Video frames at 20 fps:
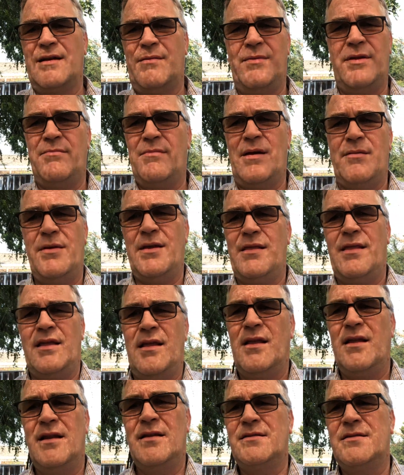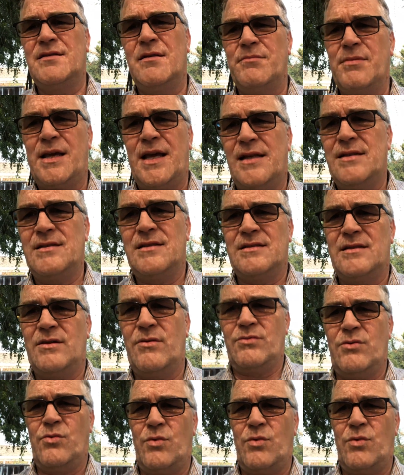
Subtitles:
I mean, maybe in some cases they were